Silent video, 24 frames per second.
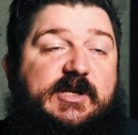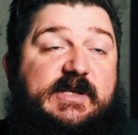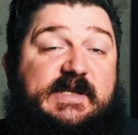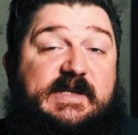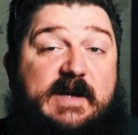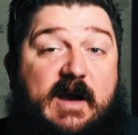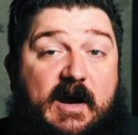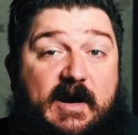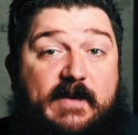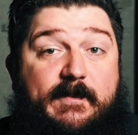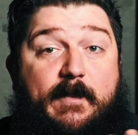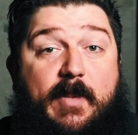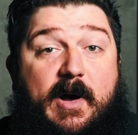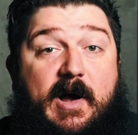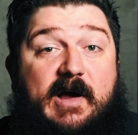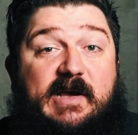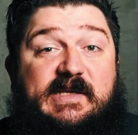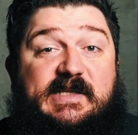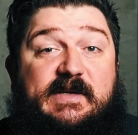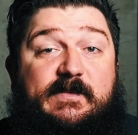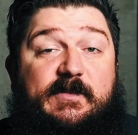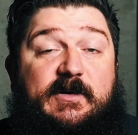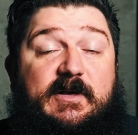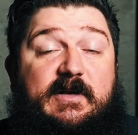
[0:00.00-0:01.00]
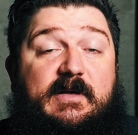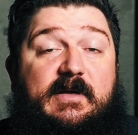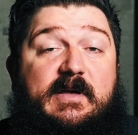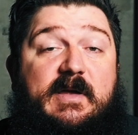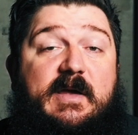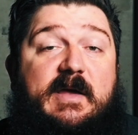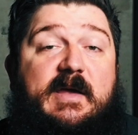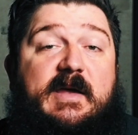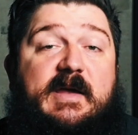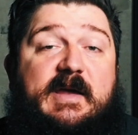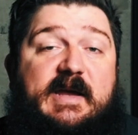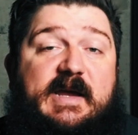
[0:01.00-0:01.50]
It's not impossible,
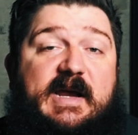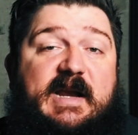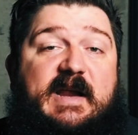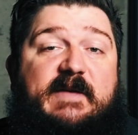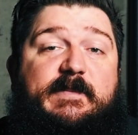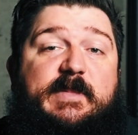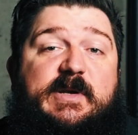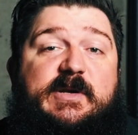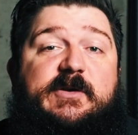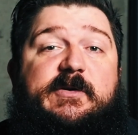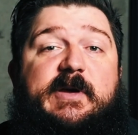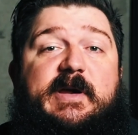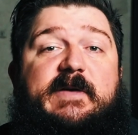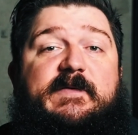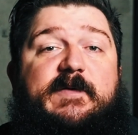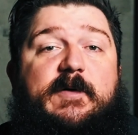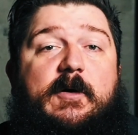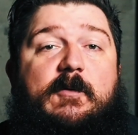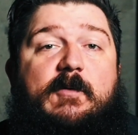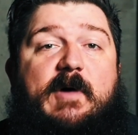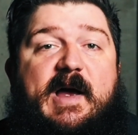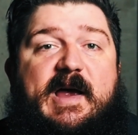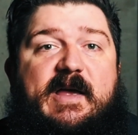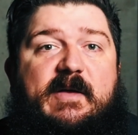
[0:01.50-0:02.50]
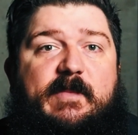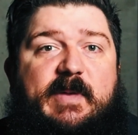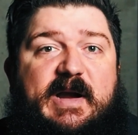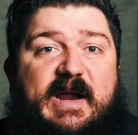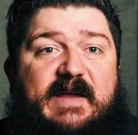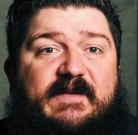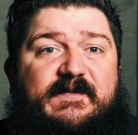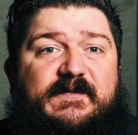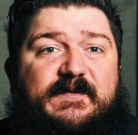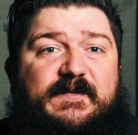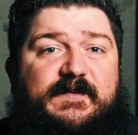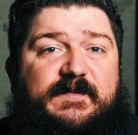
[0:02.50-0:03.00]
and I've been doing it for a while, but
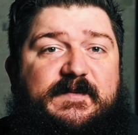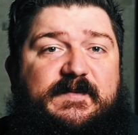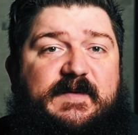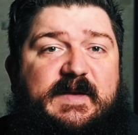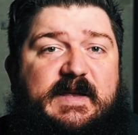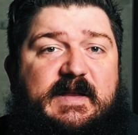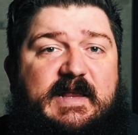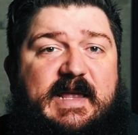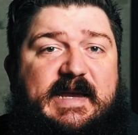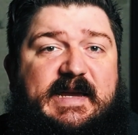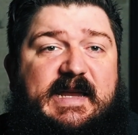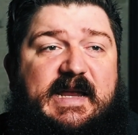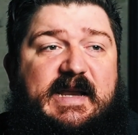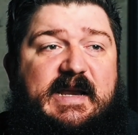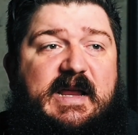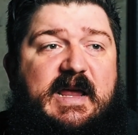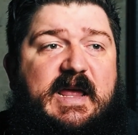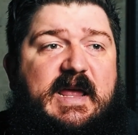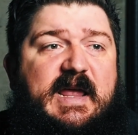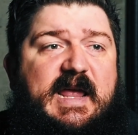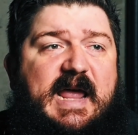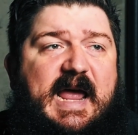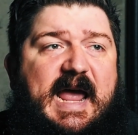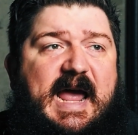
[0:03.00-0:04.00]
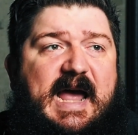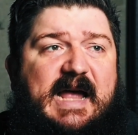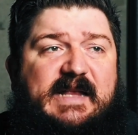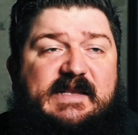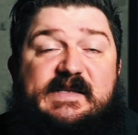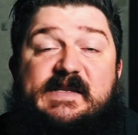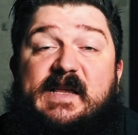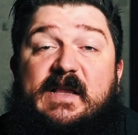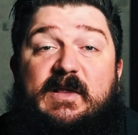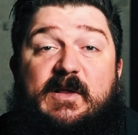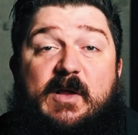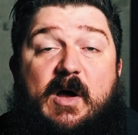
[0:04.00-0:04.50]
I feel like it
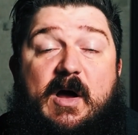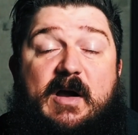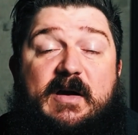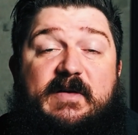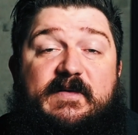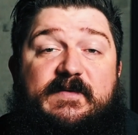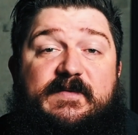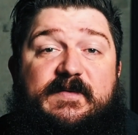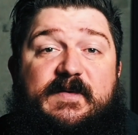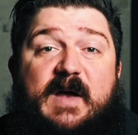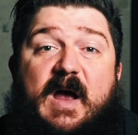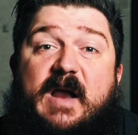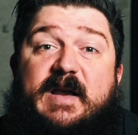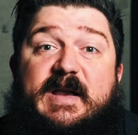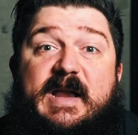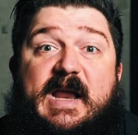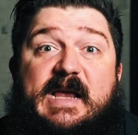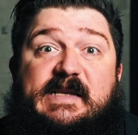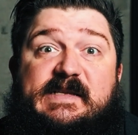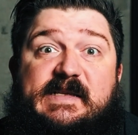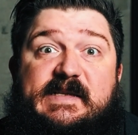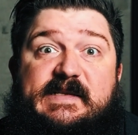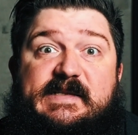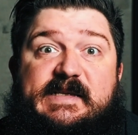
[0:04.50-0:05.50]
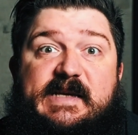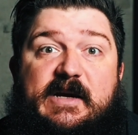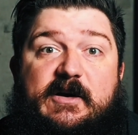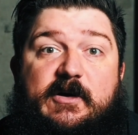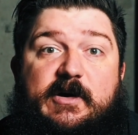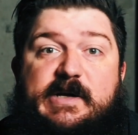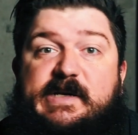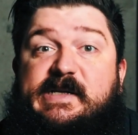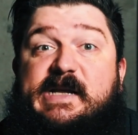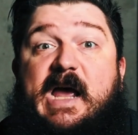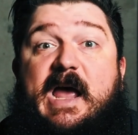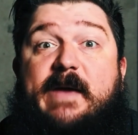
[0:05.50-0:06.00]
adds a lot of
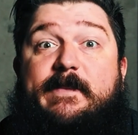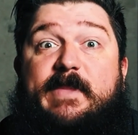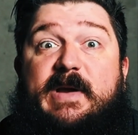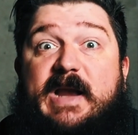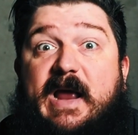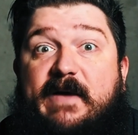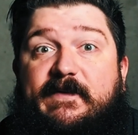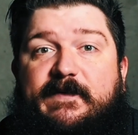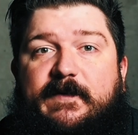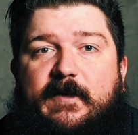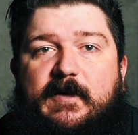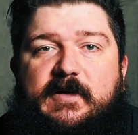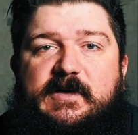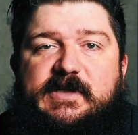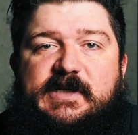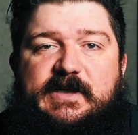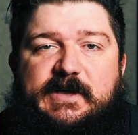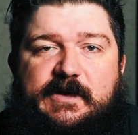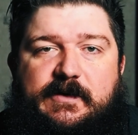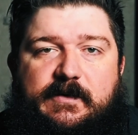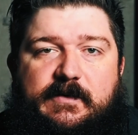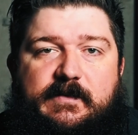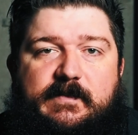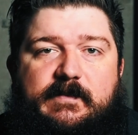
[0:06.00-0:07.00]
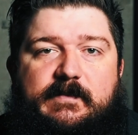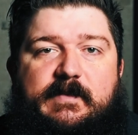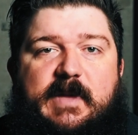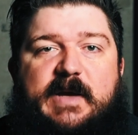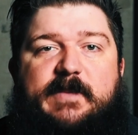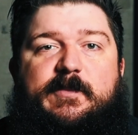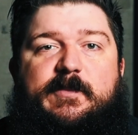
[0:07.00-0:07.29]
unnecessary time and effort to my